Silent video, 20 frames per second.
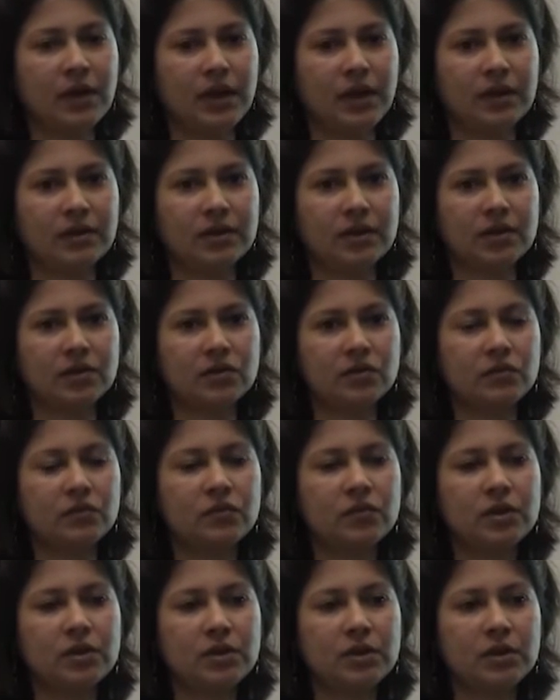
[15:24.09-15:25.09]
And that's a
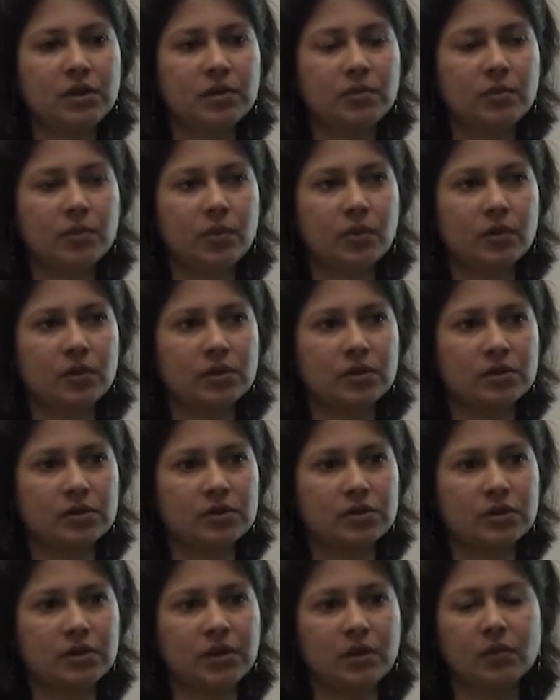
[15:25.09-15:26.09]
really
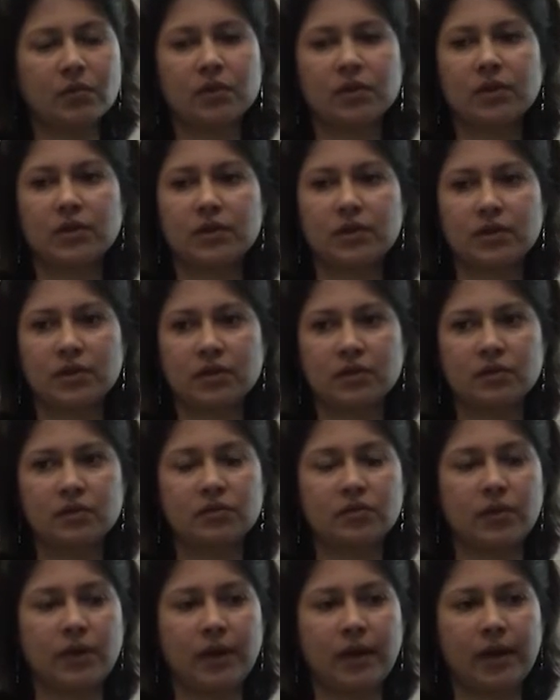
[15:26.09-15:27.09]
important networking skill
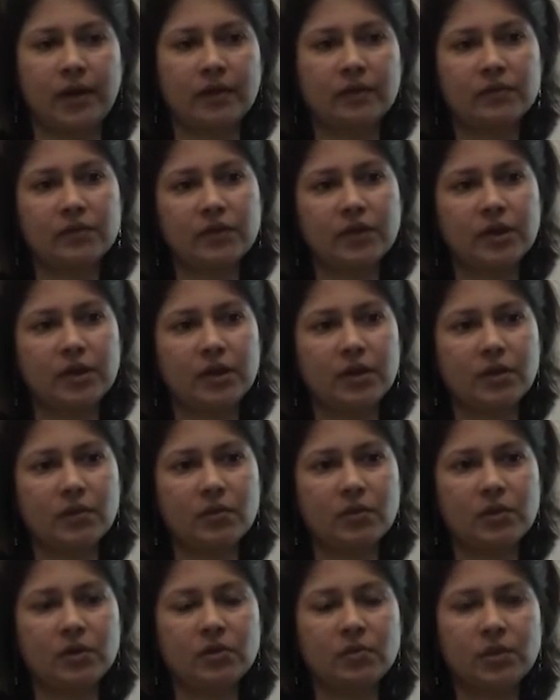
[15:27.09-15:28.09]
to have.
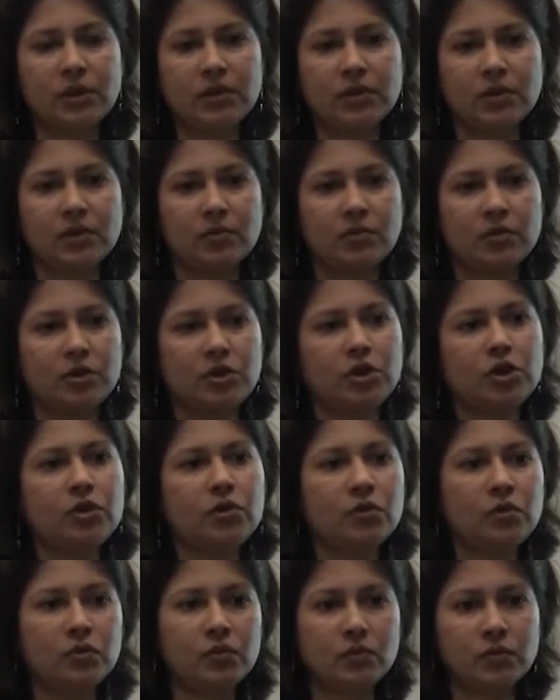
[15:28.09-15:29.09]
When you meet someone
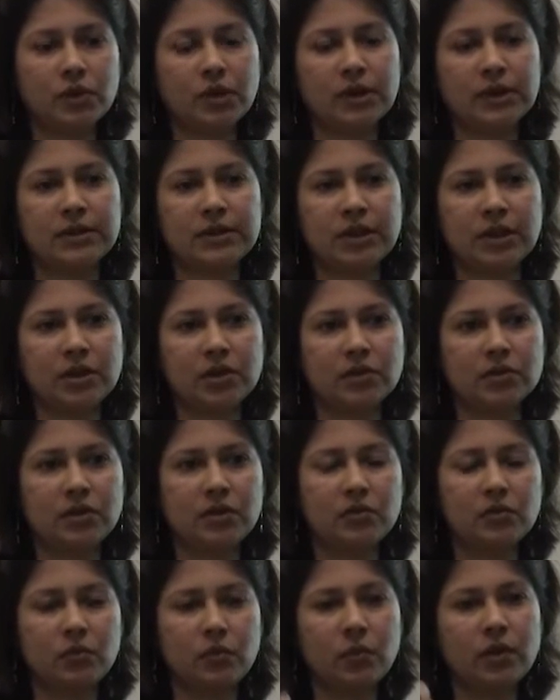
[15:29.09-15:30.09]
new, take at
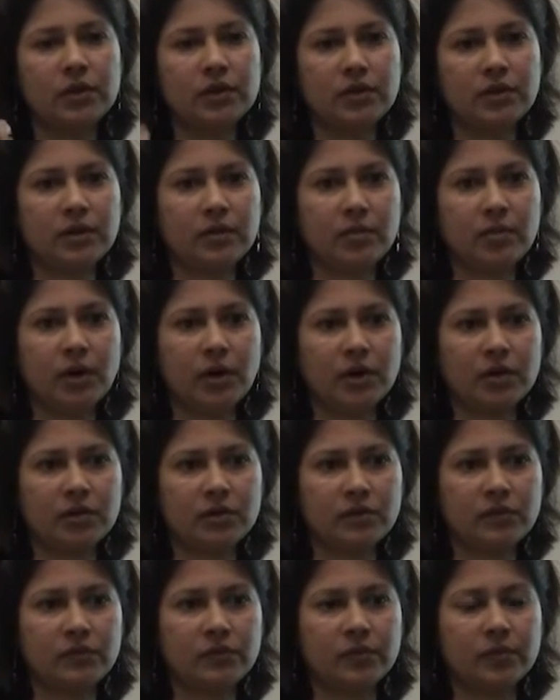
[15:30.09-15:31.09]
least one thing
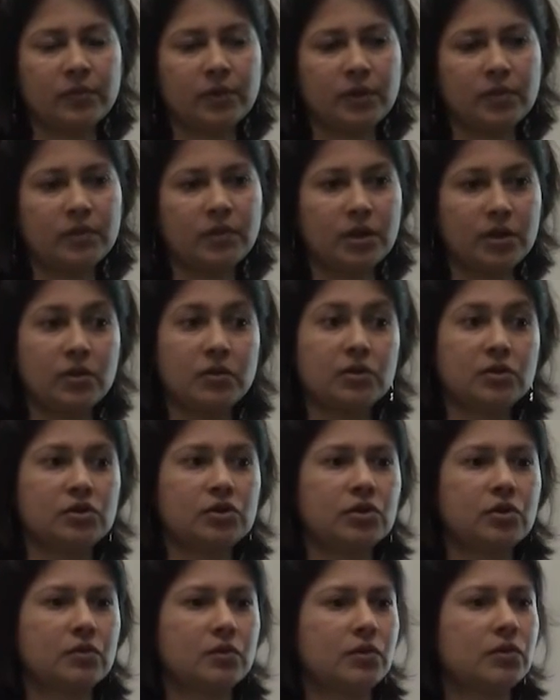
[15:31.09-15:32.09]
positive from them that you can
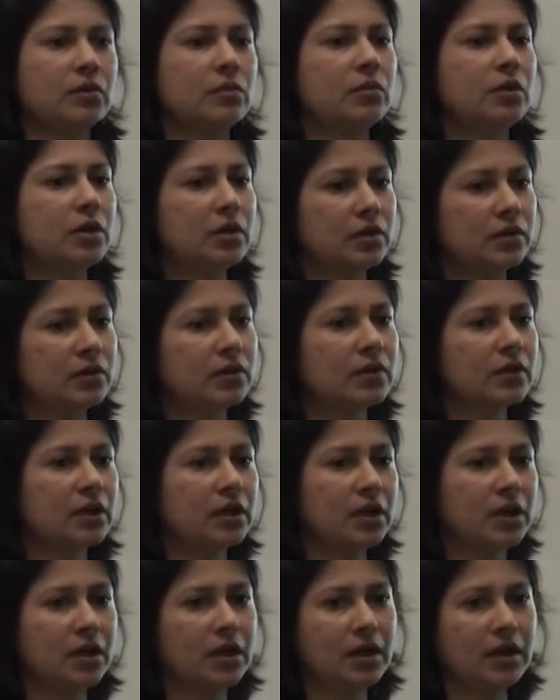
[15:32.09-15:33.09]
share with someone else.
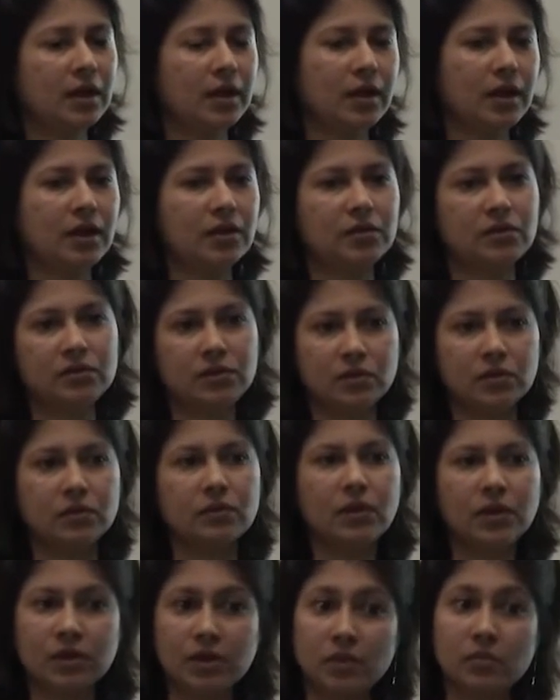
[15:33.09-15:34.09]
And you
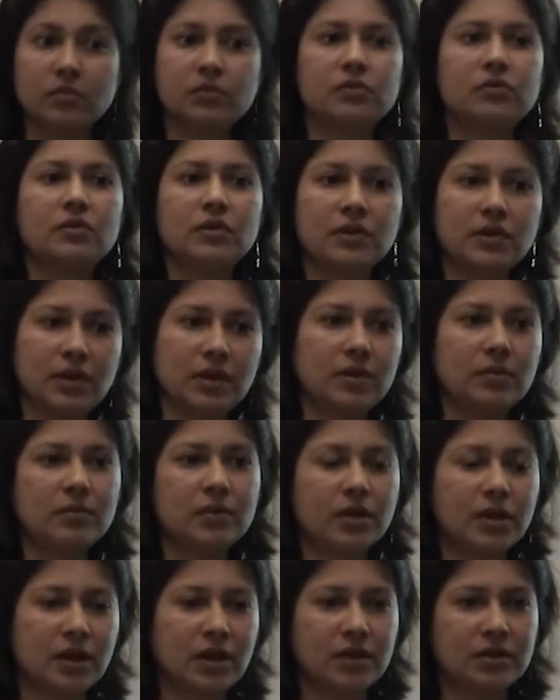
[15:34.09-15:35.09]
know, and they will do the
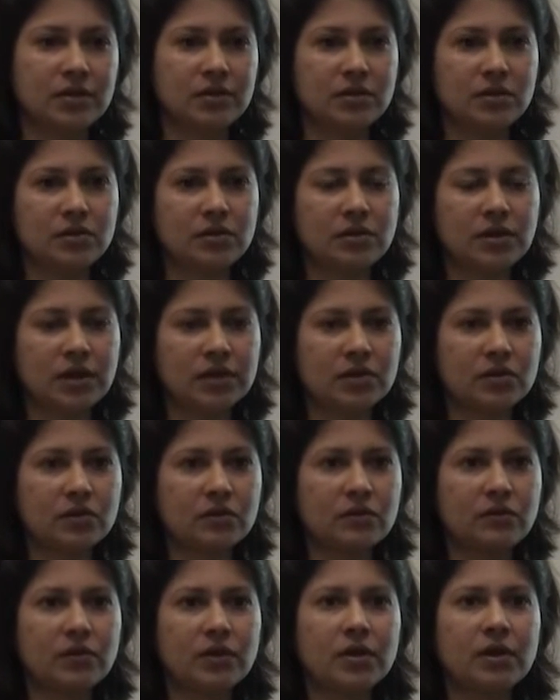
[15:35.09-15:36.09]
same. And that's
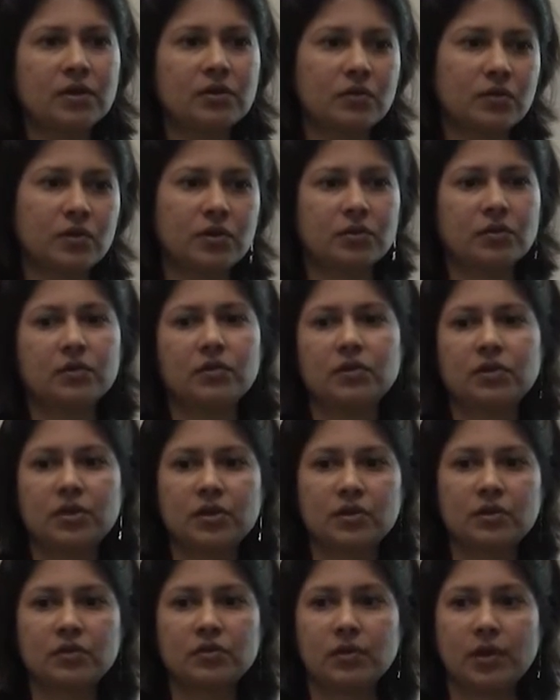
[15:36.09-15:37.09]
a very critical
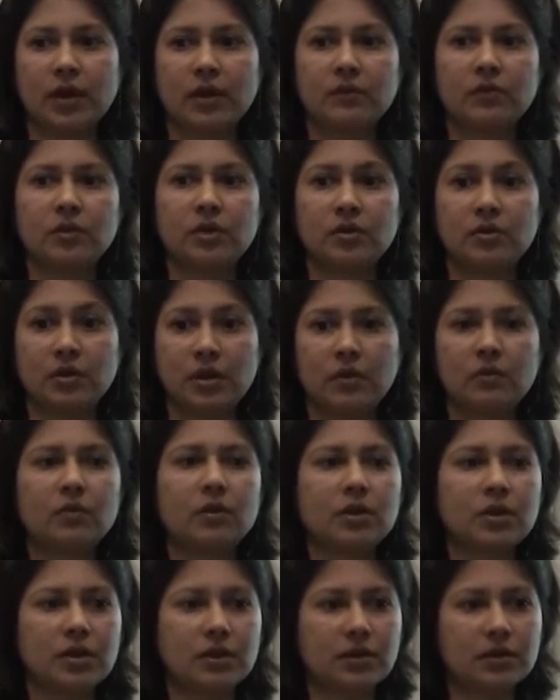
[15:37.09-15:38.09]
skill to have when you're
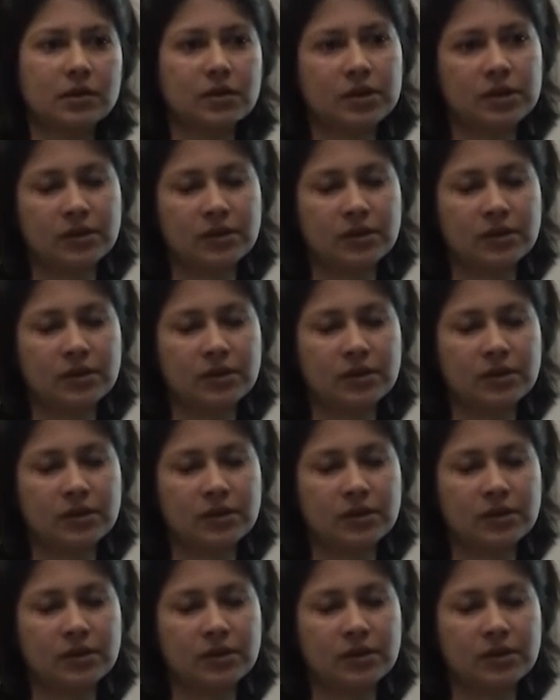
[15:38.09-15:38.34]
networking.